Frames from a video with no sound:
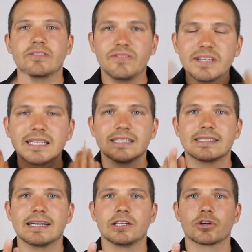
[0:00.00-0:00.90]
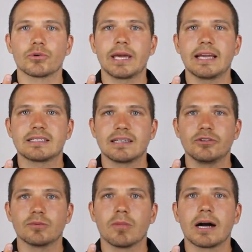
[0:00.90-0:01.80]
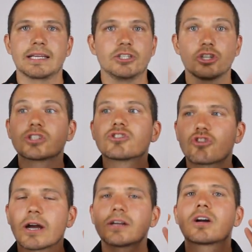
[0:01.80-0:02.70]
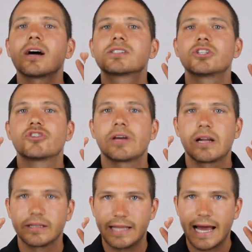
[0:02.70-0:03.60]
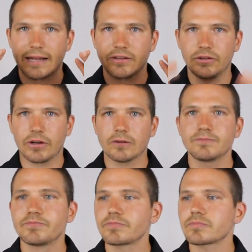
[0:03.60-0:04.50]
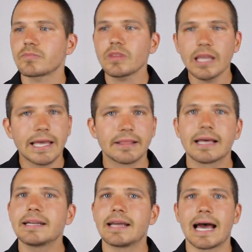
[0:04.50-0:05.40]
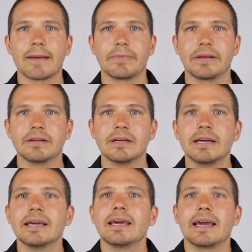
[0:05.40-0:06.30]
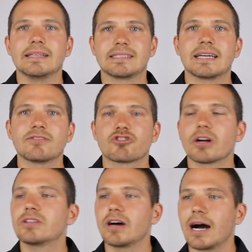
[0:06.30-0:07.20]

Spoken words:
feelings that it creates in your body. Just try to concentrate on that, you know, and let it happen. Instead of trying to